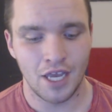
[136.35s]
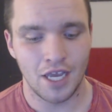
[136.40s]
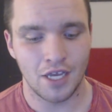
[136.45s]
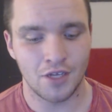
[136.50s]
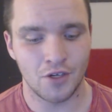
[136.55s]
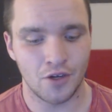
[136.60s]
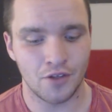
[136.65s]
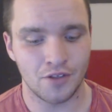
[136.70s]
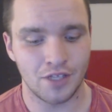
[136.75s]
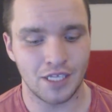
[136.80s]

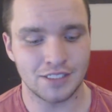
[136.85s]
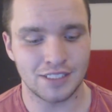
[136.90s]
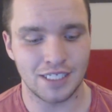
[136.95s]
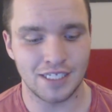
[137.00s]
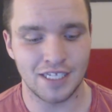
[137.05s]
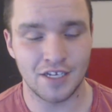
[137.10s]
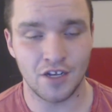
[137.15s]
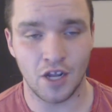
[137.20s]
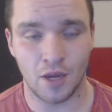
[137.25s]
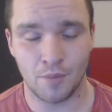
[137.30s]
Unless
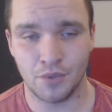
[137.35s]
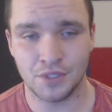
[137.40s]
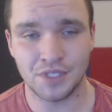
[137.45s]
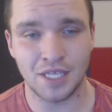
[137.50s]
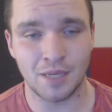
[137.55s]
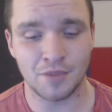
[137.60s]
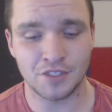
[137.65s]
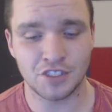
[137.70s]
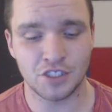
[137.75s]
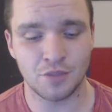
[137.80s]
they did not put
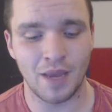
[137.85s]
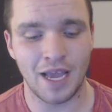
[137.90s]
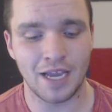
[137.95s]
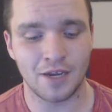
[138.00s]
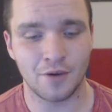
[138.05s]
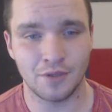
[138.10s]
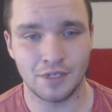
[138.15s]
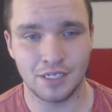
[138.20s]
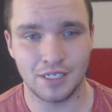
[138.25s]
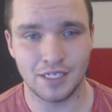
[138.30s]
that much
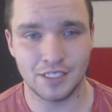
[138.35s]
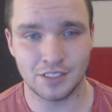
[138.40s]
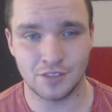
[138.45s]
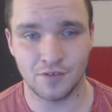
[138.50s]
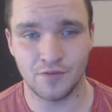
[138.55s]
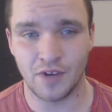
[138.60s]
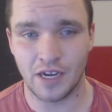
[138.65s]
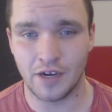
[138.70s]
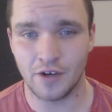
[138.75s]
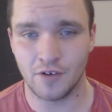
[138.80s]
tobacco in it,
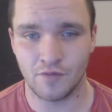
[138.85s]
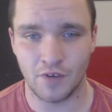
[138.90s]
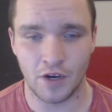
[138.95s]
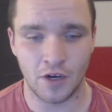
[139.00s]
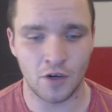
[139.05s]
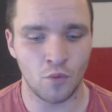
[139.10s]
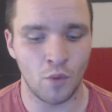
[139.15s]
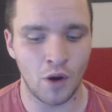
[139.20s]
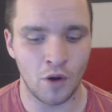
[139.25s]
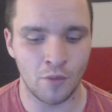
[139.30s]
it's a very,
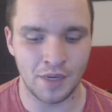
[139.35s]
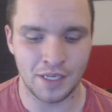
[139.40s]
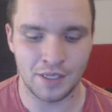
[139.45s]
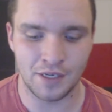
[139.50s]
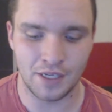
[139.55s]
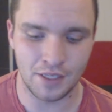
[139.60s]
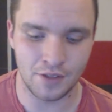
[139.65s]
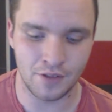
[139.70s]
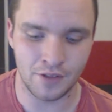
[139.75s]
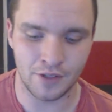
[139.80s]
very well
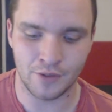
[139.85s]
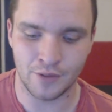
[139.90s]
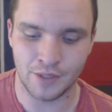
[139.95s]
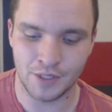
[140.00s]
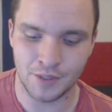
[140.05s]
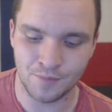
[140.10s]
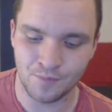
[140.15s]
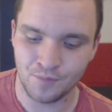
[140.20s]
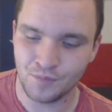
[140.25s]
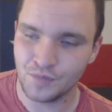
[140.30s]
made
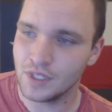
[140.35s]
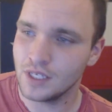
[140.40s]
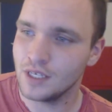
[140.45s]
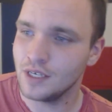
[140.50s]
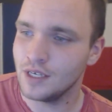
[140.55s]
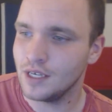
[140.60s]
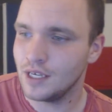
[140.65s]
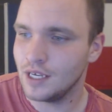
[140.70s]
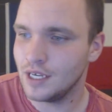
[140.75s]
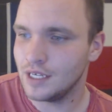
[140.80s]
e-liquid.
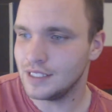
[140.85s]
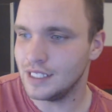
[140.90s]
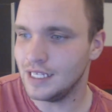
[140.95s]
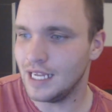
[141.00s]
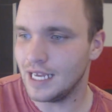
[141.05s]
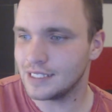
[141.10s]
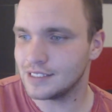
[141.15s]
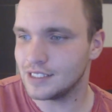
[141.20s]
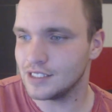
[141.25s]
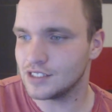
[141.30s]
The
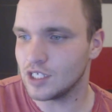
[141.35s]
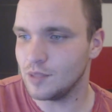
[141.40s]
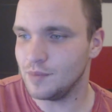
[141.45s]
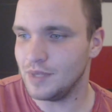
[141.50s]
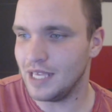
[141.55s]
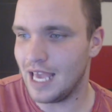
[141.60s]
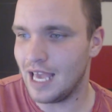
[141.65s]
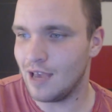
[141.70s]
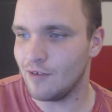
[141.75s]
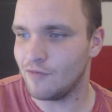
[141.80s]
next is going
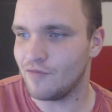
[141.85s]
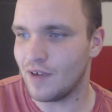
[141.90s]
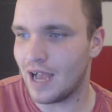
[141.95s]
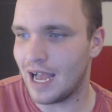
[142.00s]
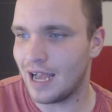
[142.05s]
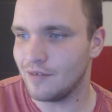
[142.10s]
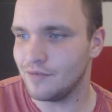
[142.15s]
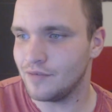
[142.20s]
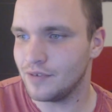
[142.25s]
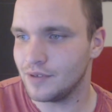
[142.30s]
to be
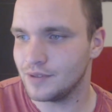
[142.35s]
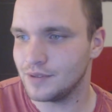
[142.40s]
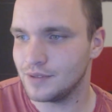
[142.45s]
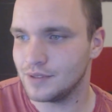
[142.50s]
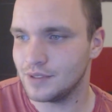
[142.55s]
F5.